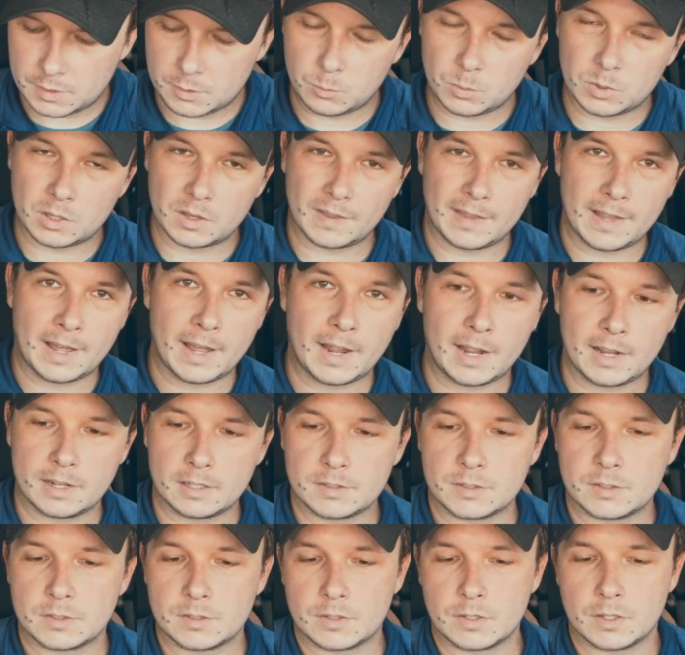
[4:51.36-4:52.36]
thing would
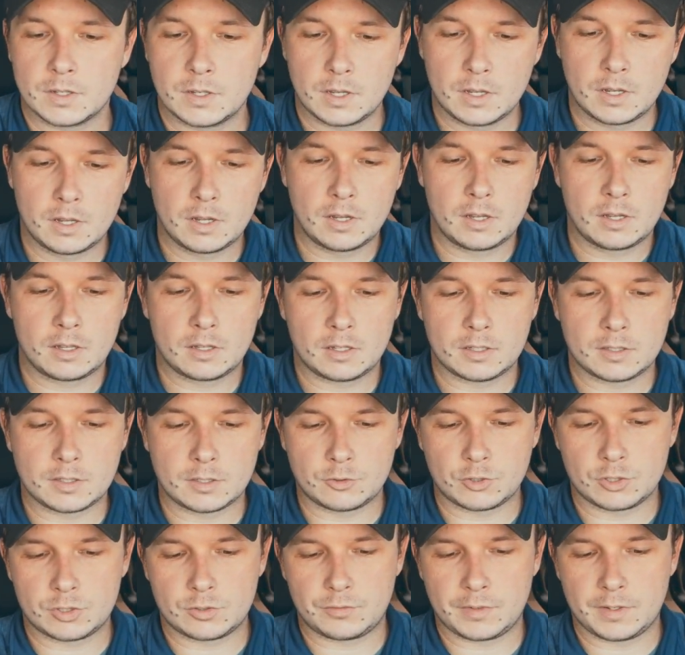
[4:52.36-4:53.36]
last, because it
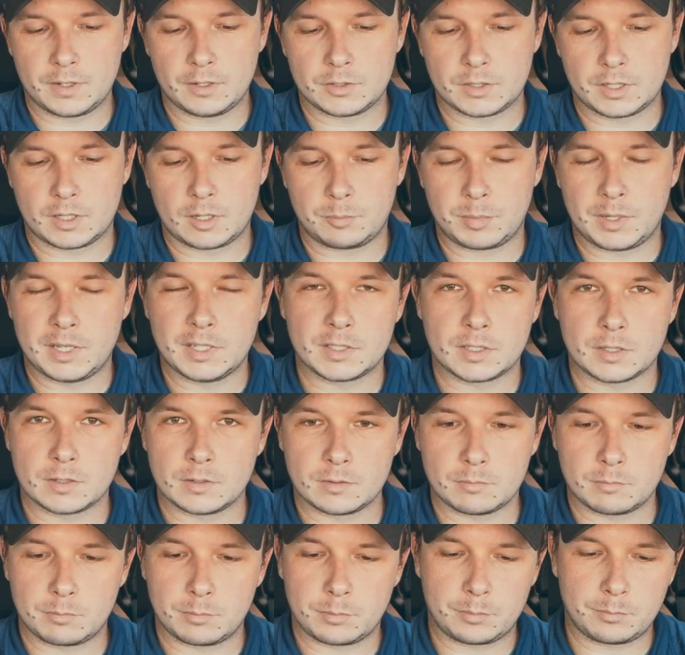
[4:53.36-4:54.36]
just feels like a piece
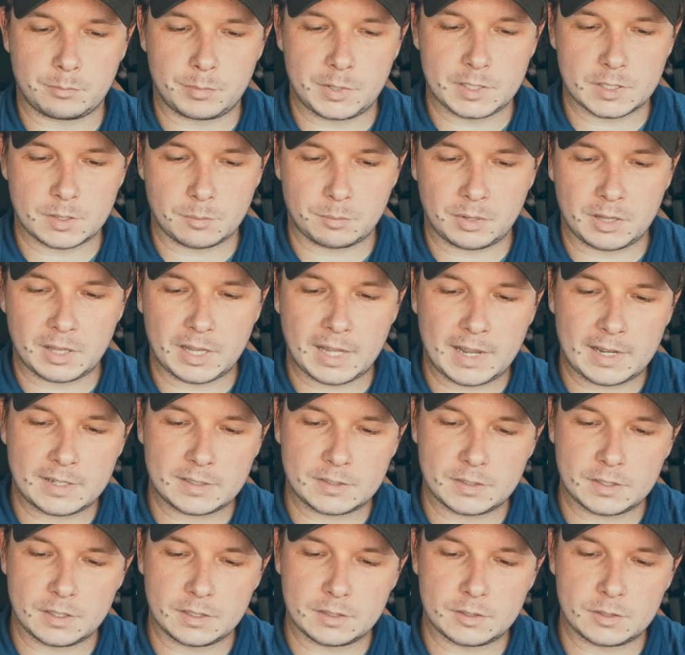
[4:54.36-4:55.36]
of
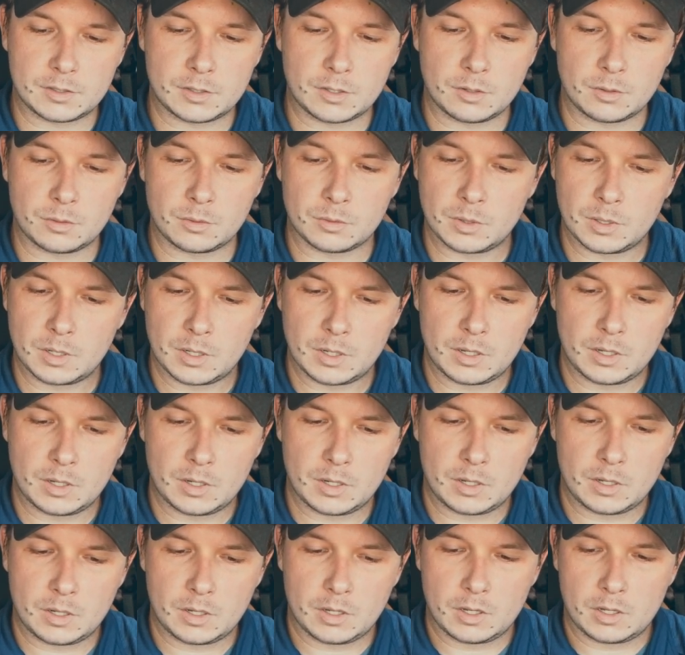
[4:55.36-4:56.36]
plastic. So
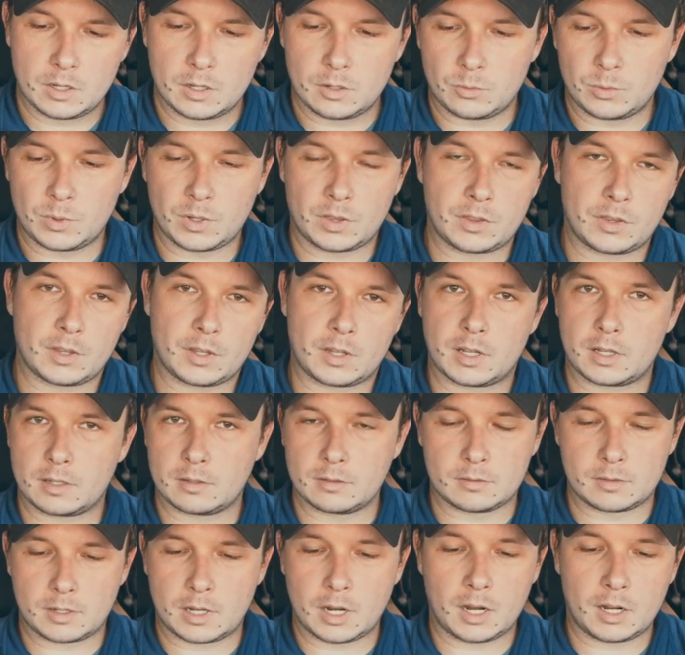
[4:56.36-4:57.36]
with the
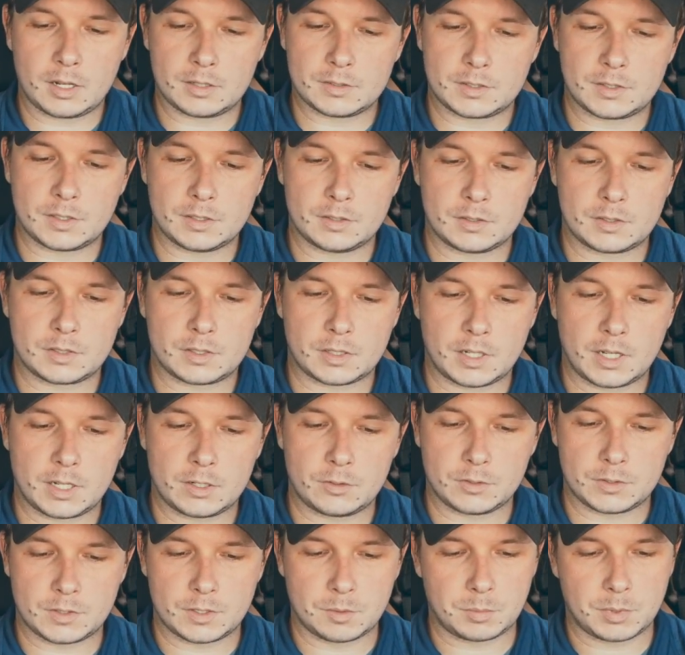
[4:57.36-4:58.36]
constant
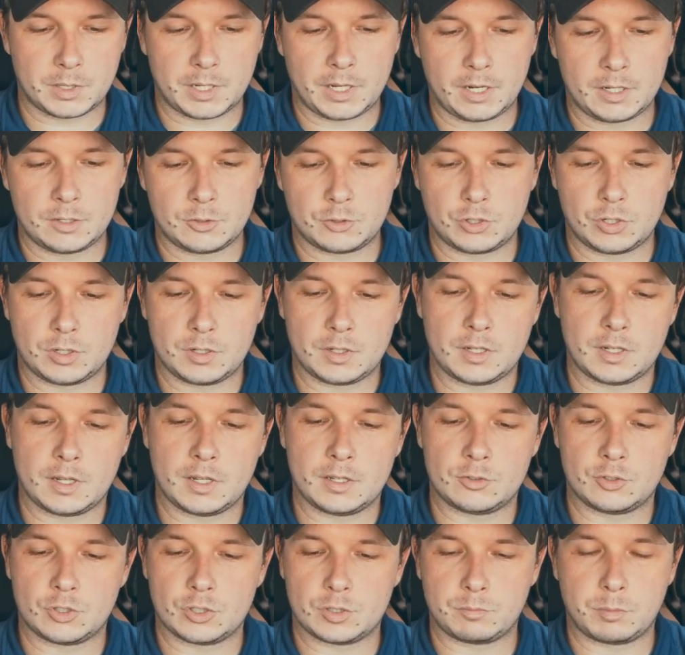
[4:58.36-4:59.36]
slide reciprocation and
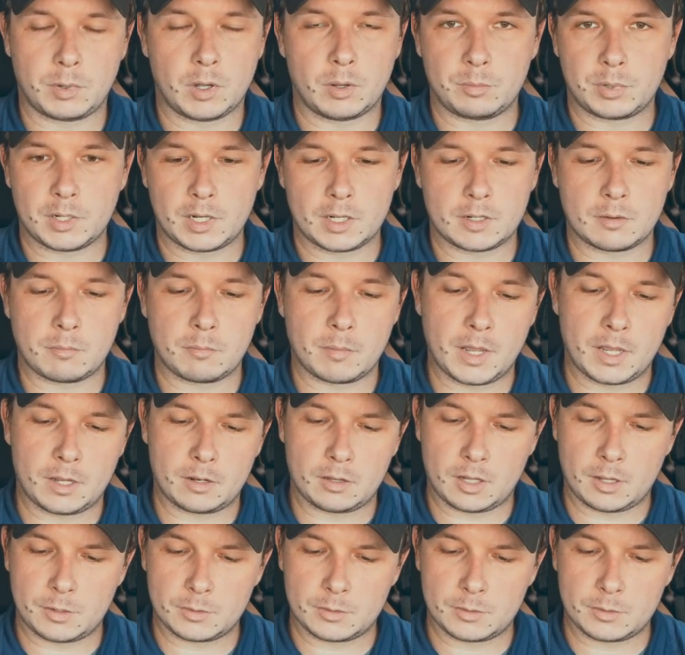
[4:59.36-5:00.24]
it just bumping into metal.